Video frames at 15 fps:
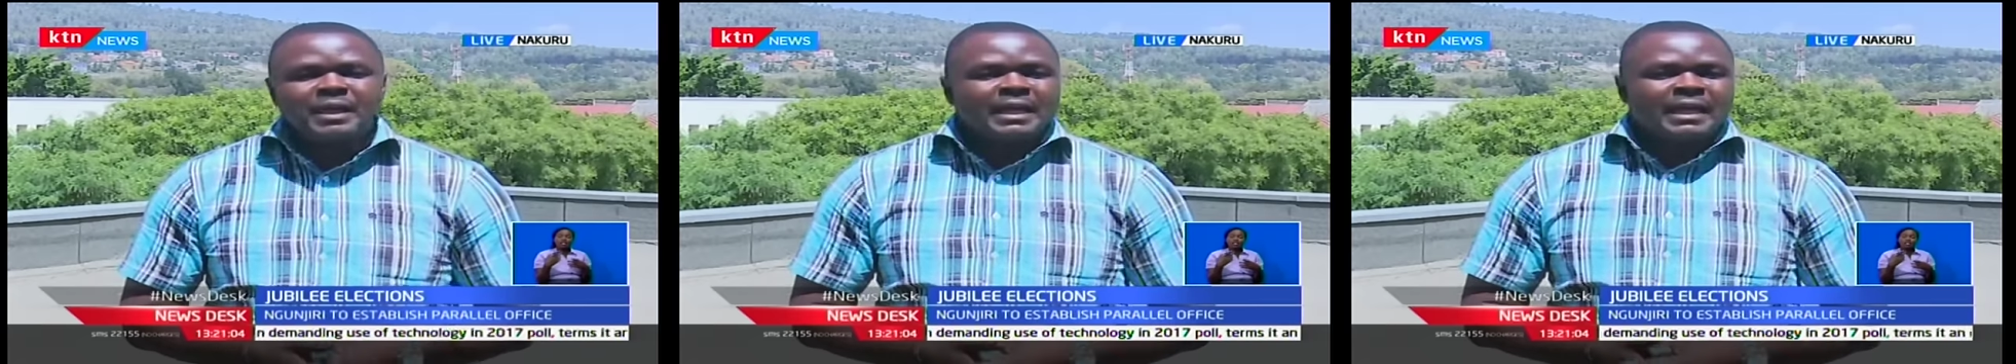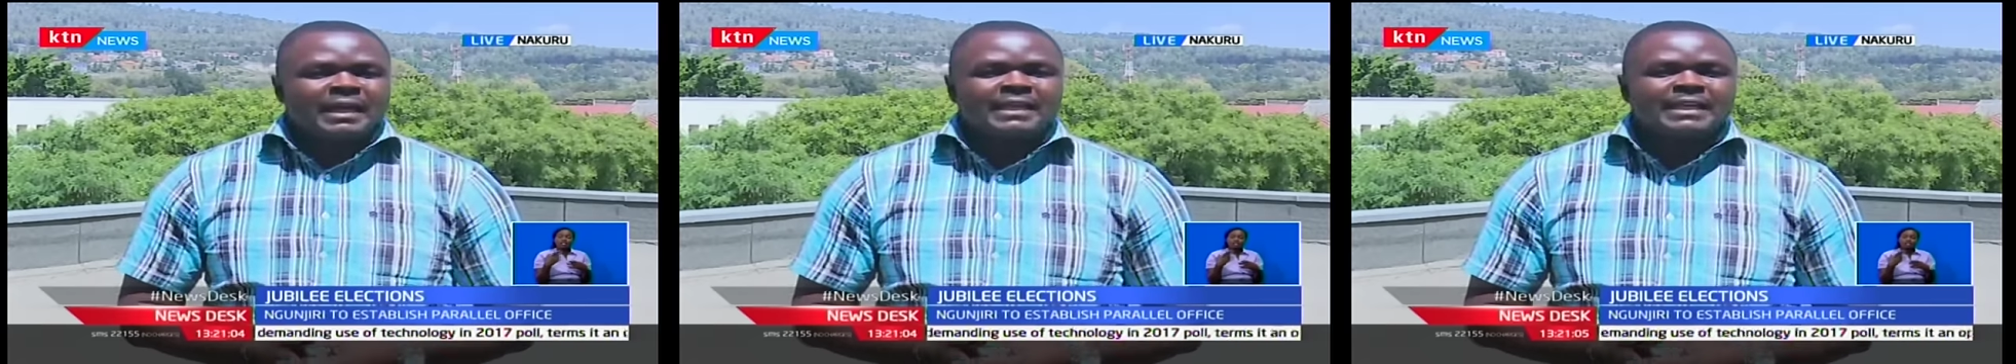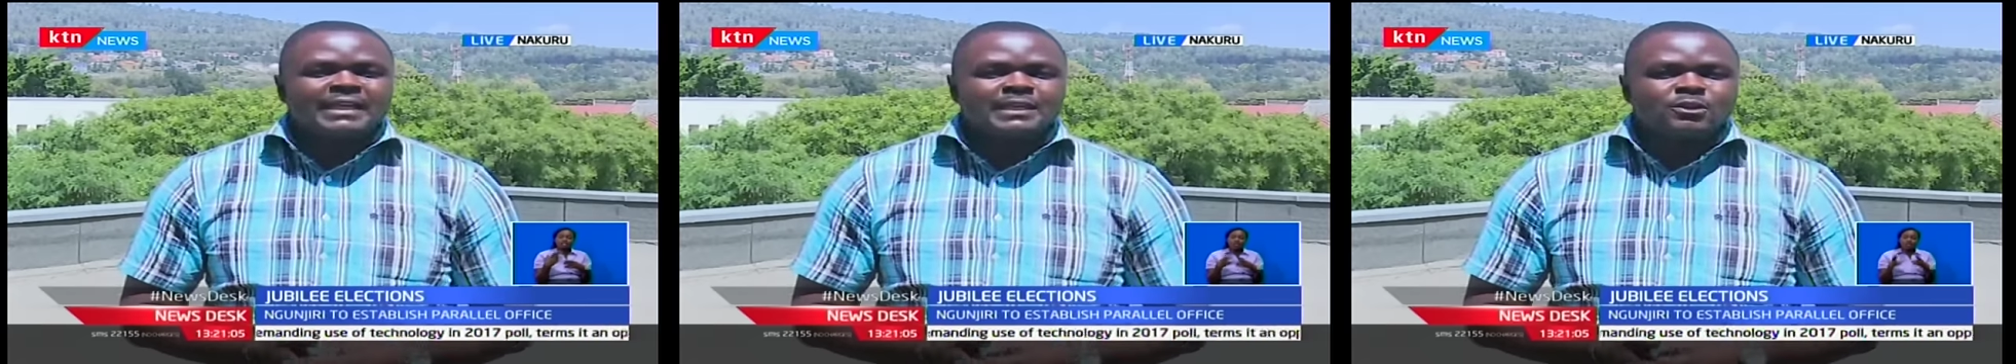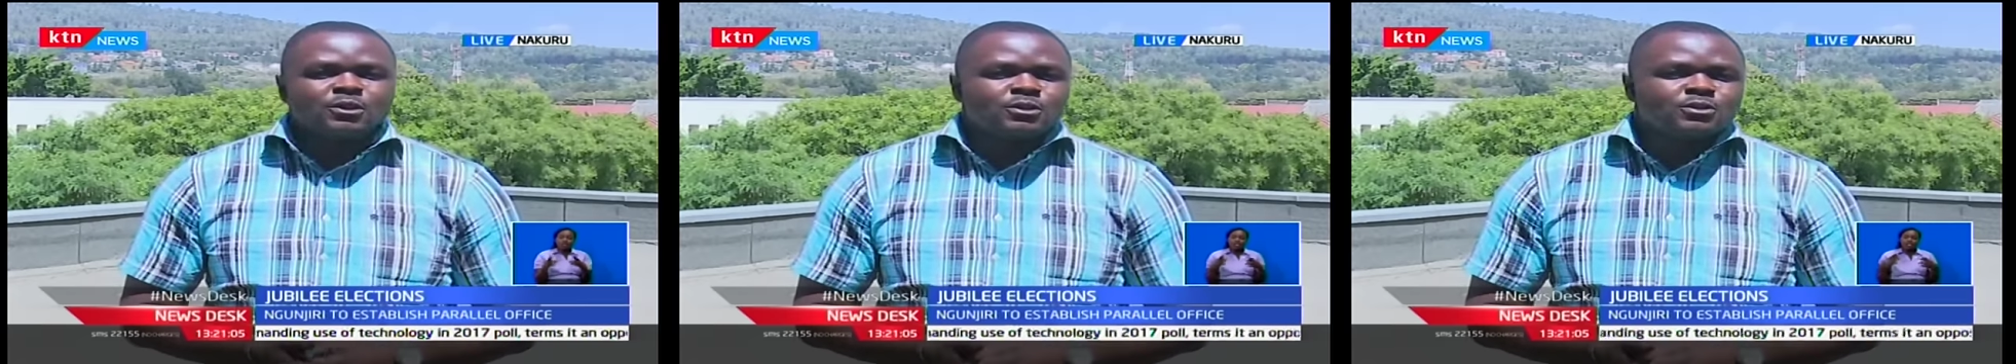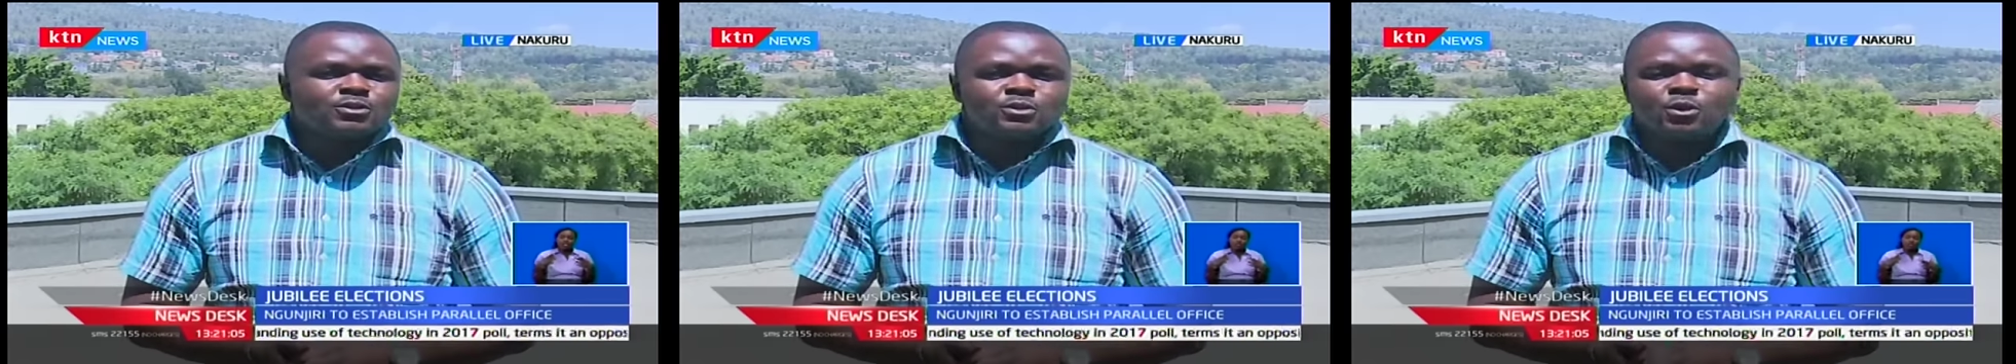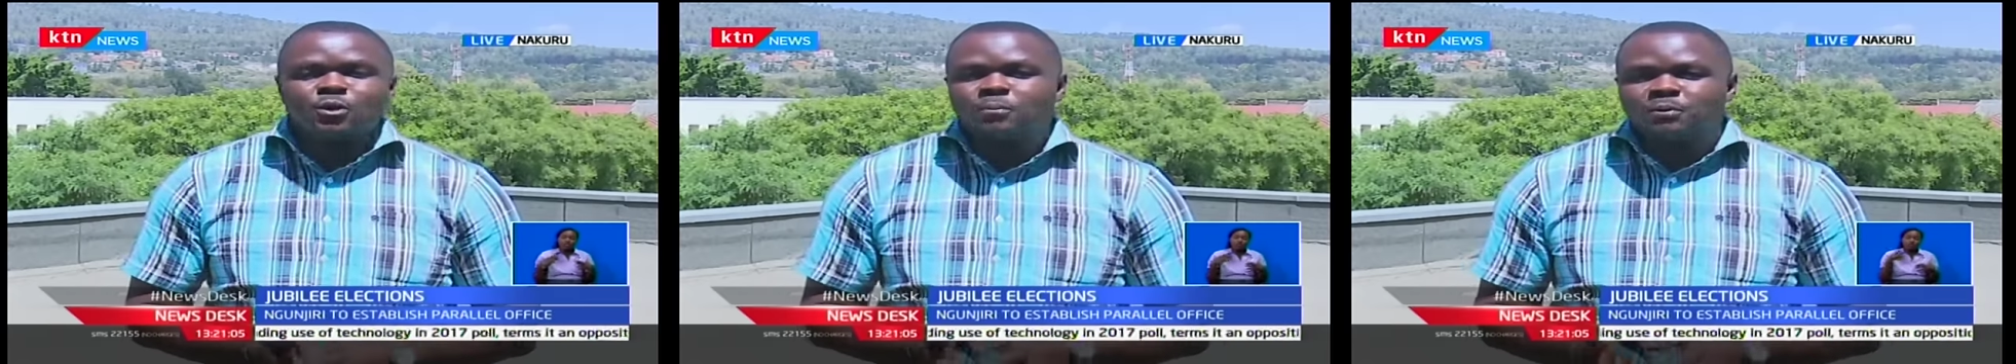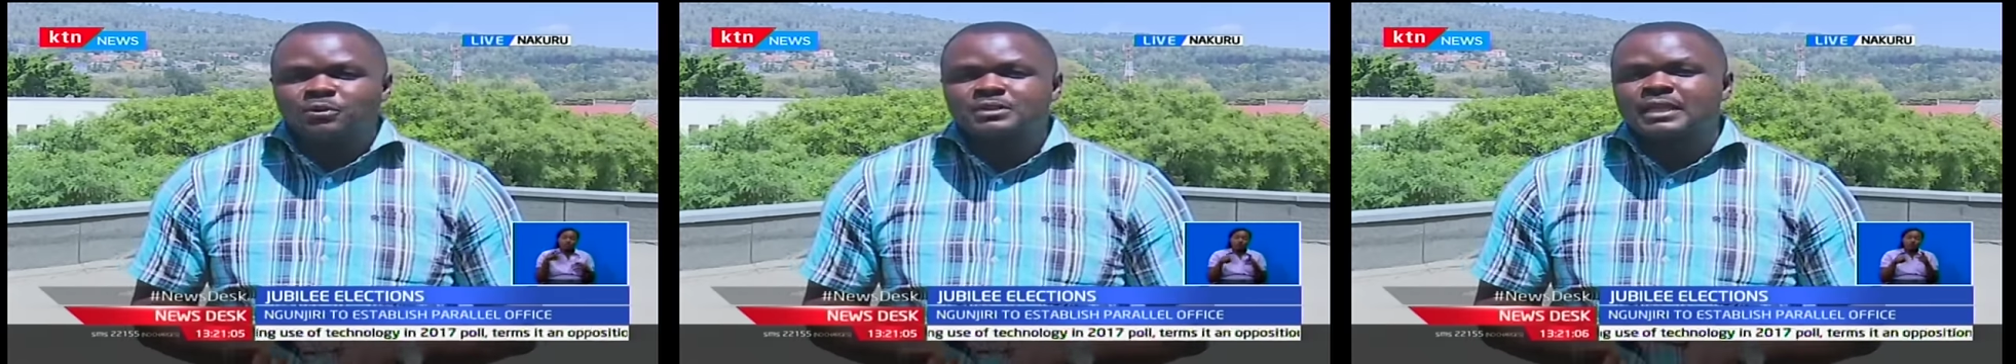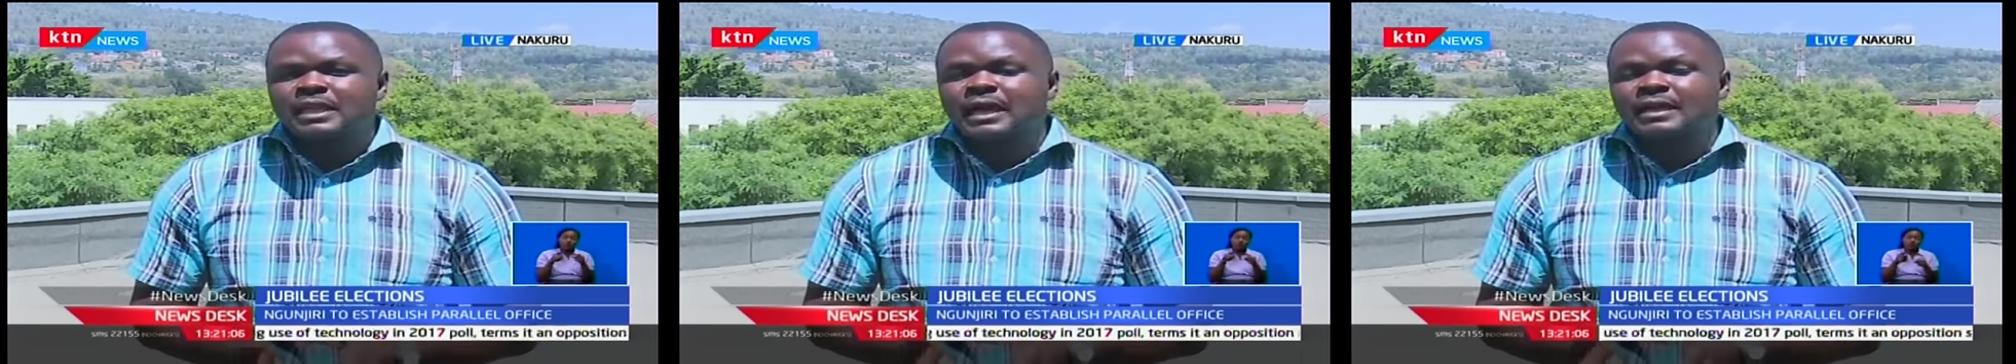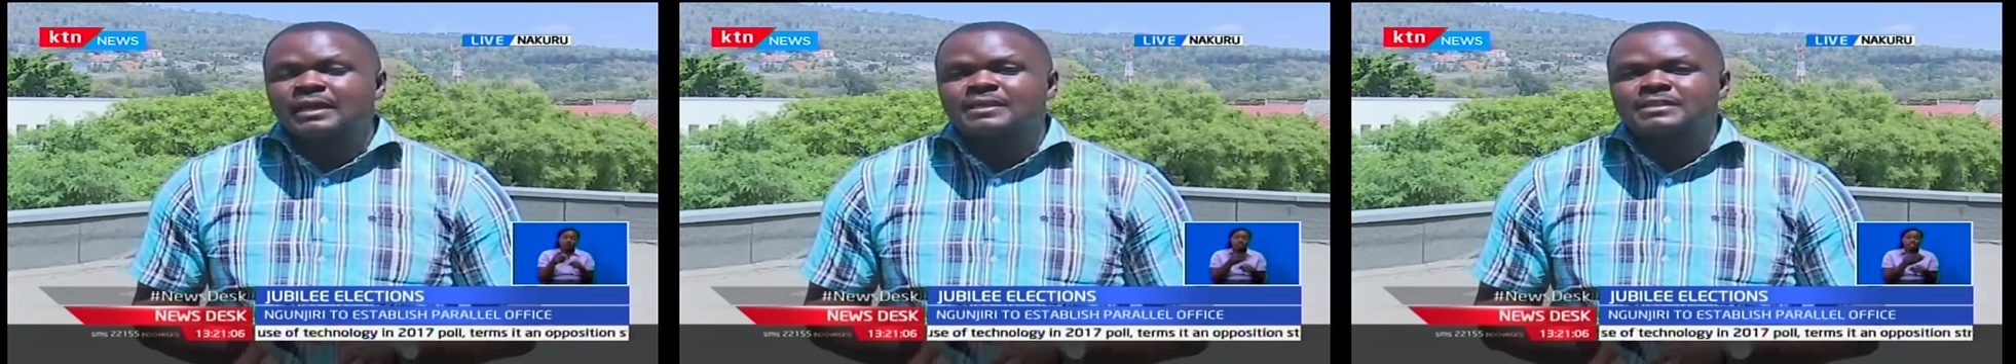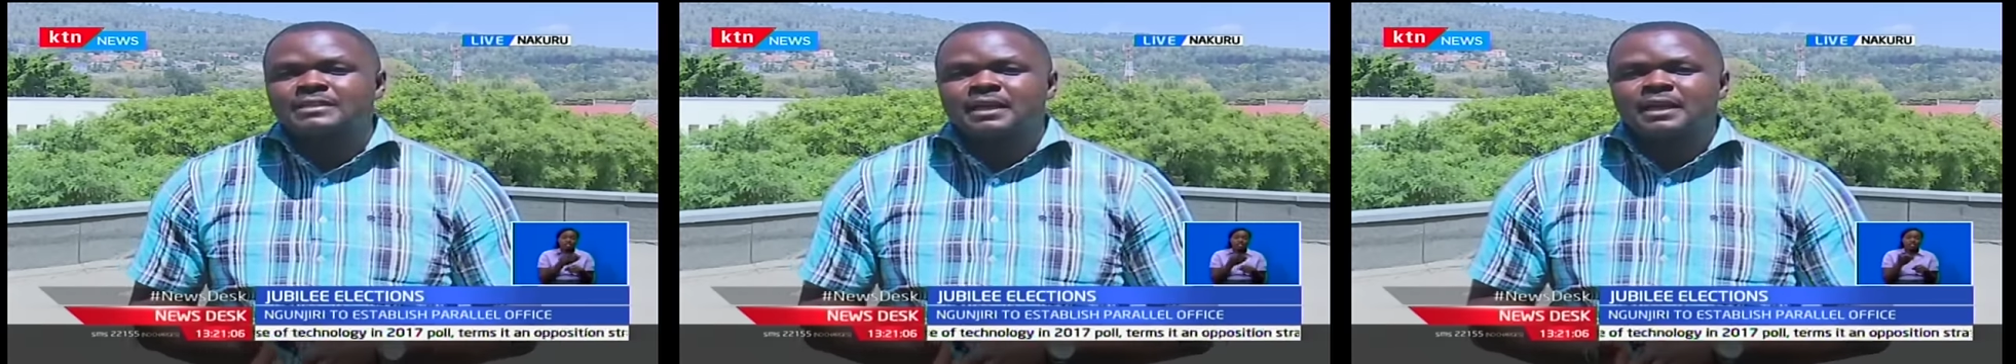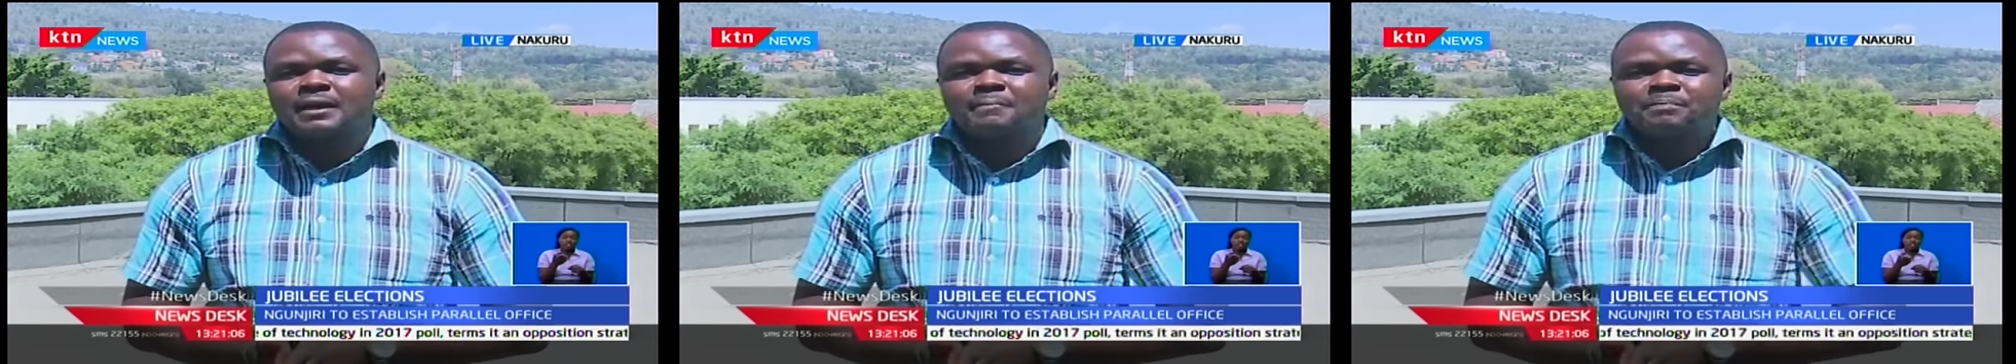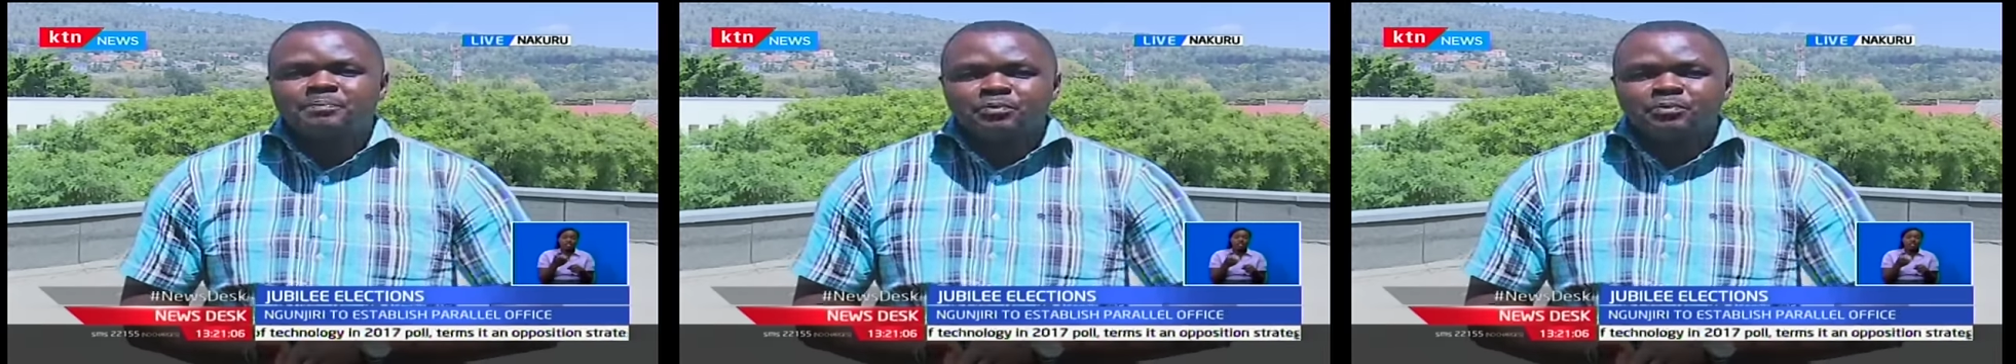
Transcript: And he also opposed the current uh,